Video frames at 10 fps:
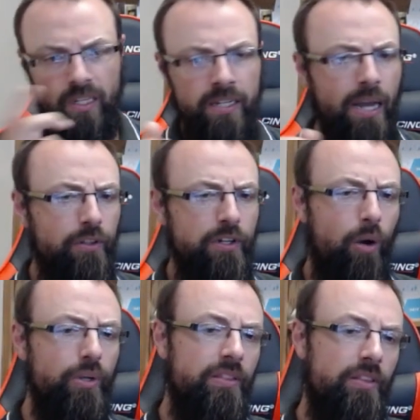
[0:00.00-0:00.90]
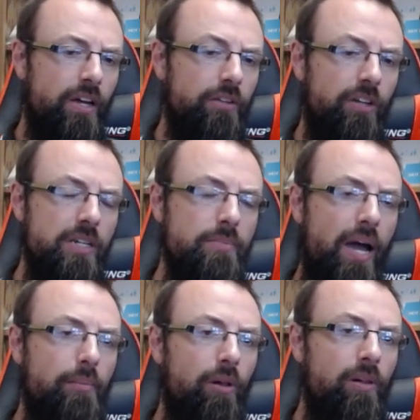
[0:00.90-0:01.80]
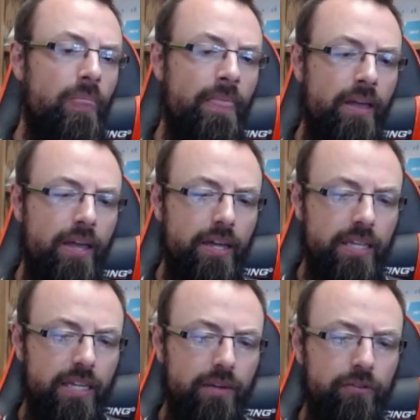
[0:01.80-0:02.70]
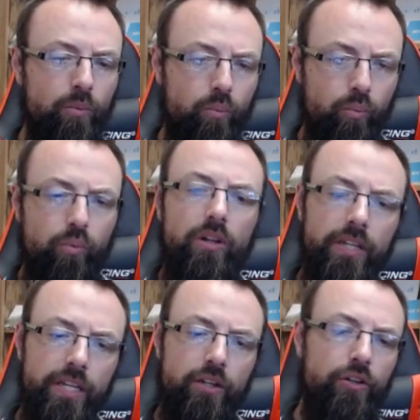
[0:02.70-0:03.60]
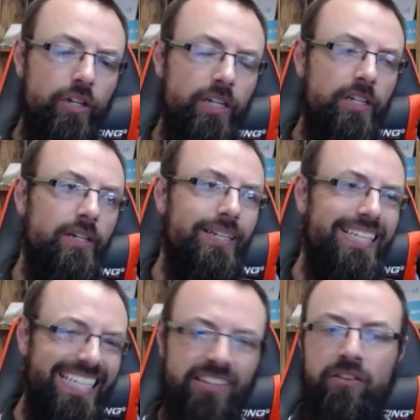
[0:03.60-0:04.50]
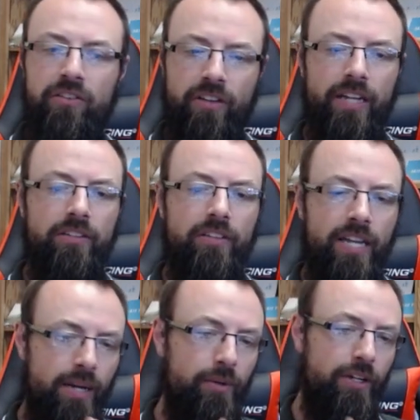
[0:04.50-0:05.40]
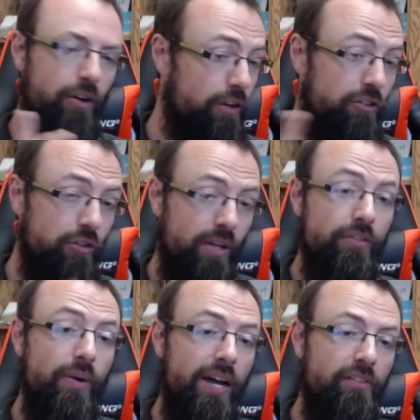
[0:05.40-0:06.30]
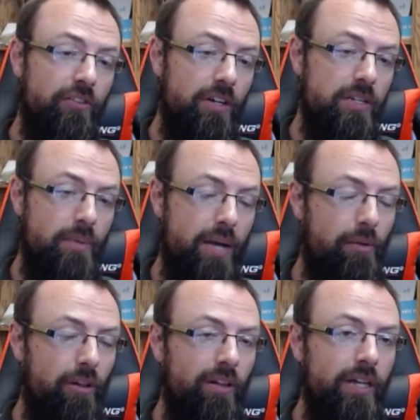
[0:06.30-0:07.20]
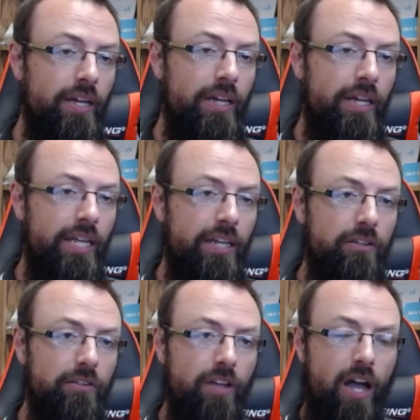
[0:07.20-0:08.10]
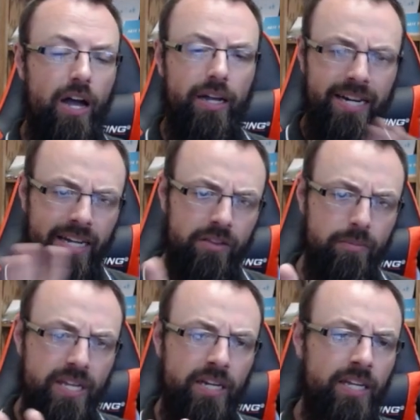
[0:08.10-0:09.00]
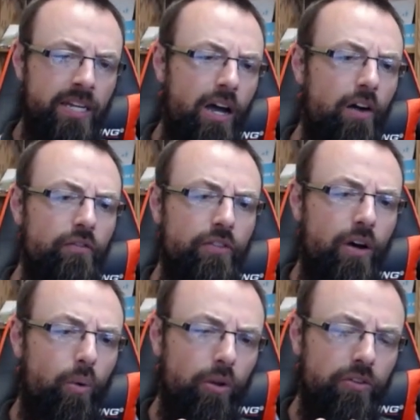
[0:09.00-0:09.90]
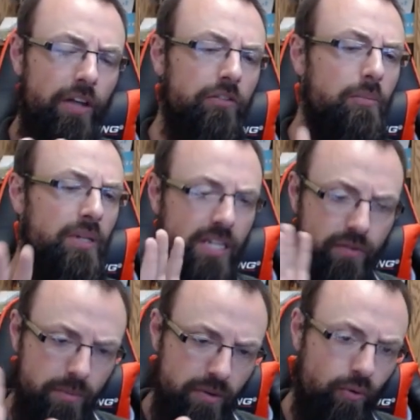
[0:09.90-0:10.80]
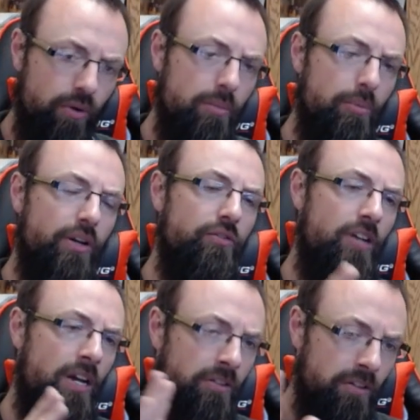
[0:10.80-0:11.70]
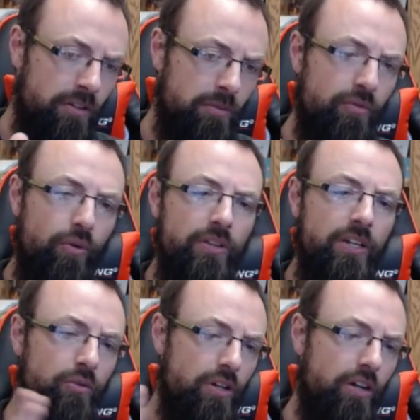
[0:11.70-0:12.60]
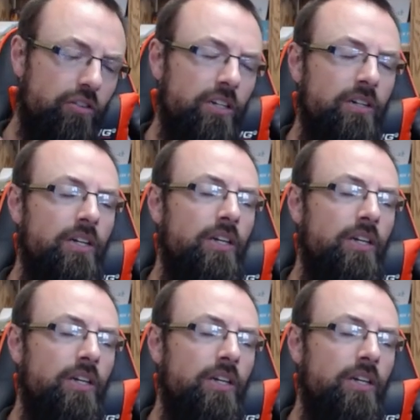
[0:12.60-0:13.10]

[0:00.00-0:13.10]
Now, the note in the study Bible gives really good insight, and I would encourage you if you have a study Bible. It's uh, kind of at the beginning of the Old Testament, even before the book of Genesis, before the introduction